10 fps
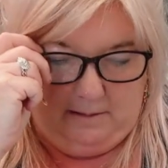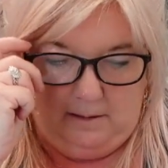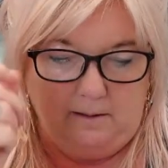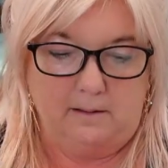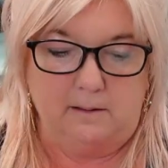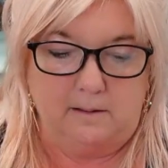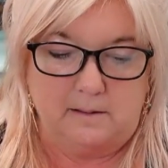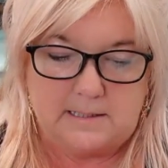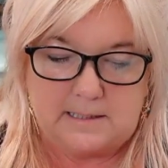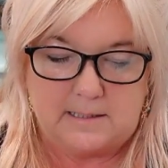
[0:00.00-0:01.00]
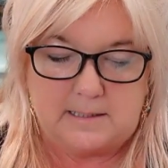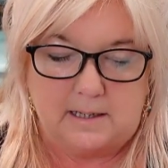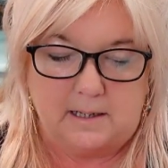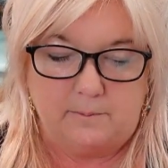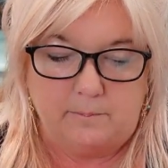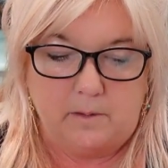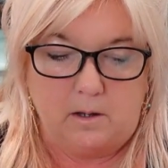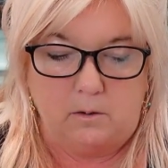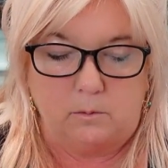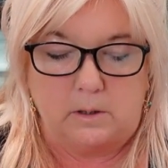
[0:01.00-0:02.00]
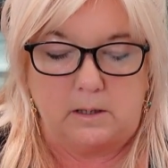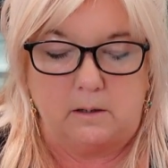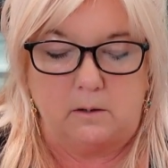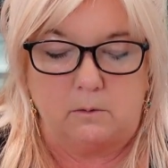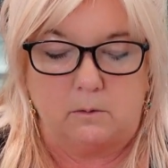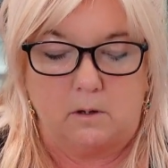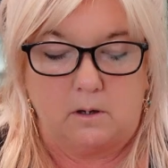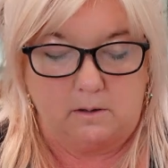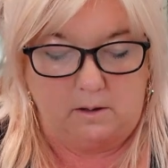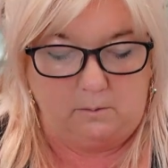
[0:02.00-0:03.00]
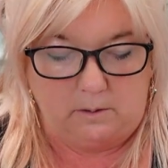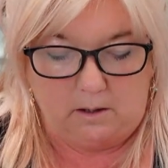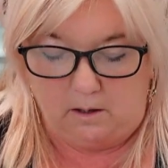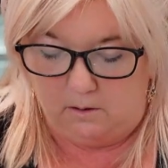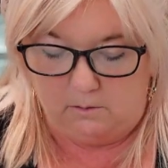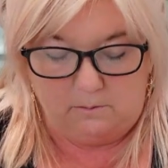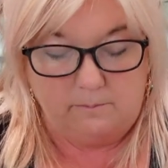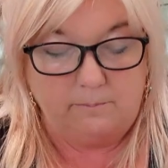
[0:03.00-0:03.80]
Oh dear dear. Okie doke. There we go.